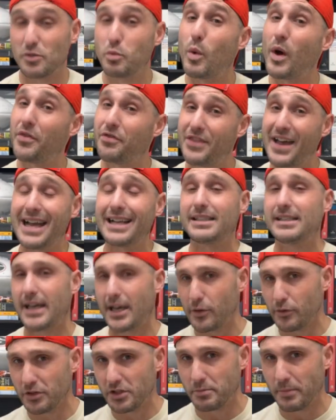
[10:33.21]
What that
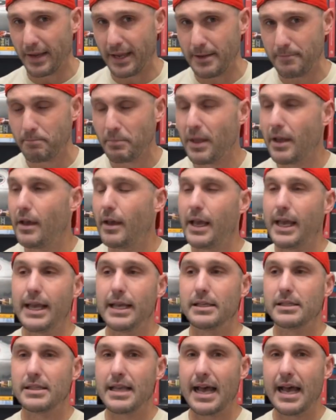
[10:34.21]
tells me
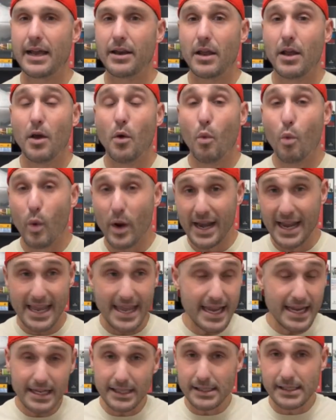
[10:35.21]
is that when he
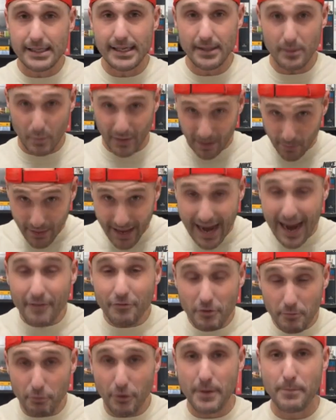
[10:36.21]
can see them, when they have
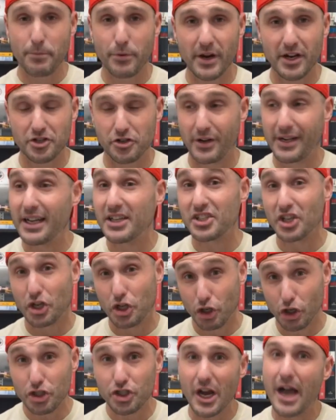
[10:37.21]
to bring pressure, he does a
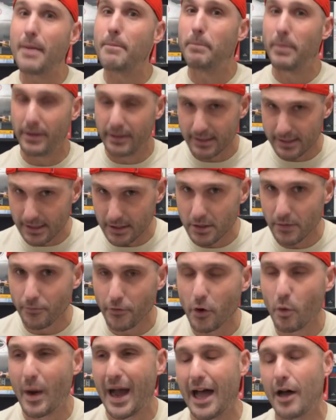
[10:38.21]
good job, been in the system for
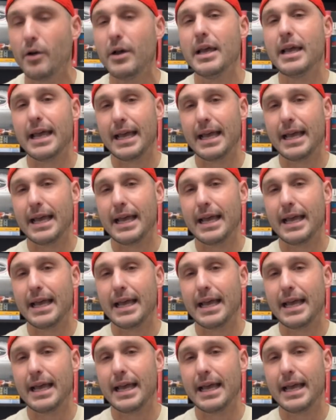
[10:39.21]
a while,